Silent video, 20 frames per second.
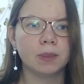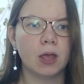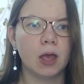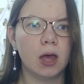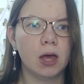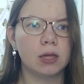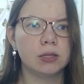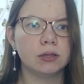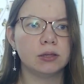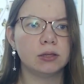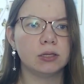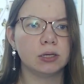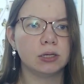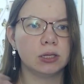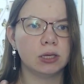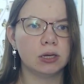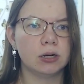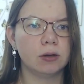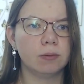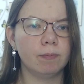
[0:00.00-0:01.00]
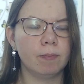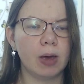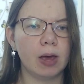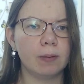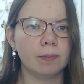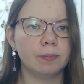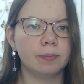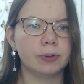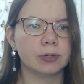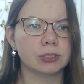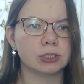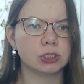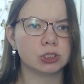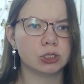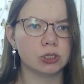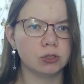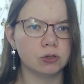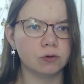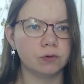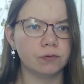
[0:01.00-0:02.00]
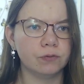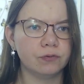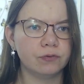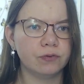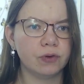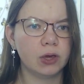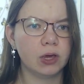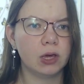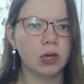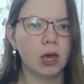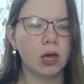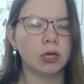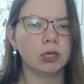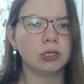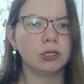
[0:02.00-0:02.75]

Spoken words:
and he remembers Luffy.